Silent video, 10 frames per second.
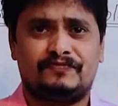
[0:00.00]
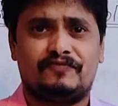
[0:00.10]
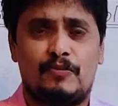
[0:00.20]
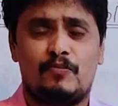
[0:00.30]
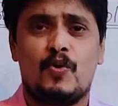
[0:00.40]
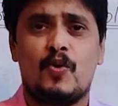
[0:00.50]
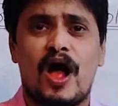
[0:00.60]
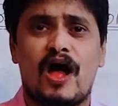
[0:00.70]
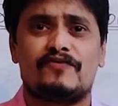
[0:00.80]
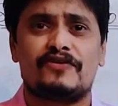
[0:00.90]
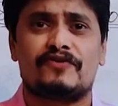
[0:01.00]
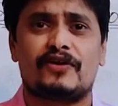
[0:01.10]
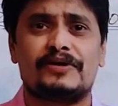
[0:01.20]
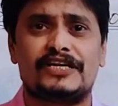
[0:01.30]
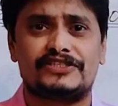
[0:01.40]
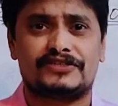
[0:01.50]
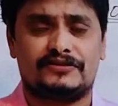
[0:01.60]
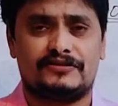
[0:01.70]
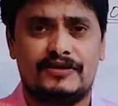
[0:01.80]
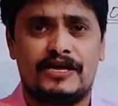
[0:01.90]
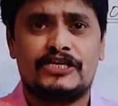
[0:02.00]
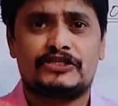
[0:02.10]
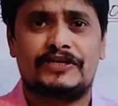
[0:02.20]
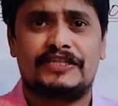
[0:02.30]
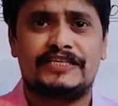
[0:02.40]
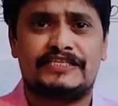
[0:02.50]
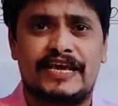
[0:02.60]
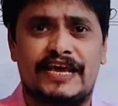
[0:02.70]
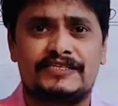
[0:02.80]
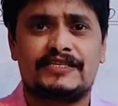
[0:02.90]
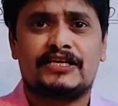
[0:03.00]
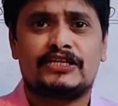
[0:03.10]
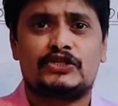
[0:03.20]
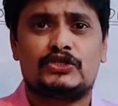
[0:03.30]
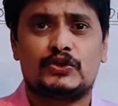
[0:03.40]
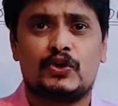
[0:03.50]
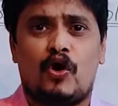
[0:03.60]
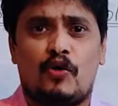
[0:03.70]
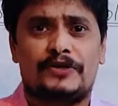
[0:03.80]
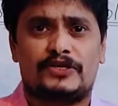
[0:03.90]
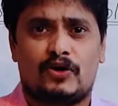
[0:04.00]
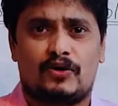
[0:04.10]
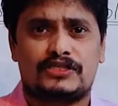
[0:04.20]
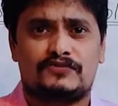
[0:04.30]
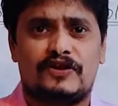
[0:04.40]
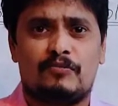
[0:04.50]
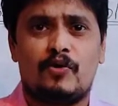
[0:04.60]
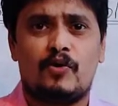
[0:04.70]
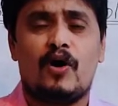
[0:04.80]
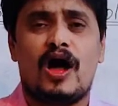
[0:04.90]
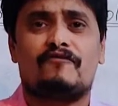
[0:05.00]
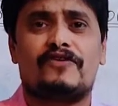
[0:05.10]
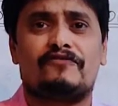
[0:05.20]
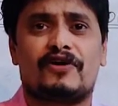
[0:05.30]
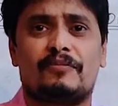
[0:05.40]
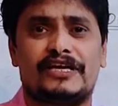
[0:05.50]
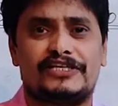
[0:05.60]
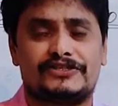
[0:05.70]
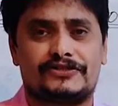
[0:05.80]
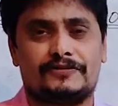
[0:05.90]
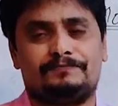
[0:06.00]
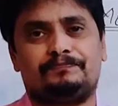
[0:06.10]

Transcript: Will move away from each other. So in this case, the two orbitals will move away from each other.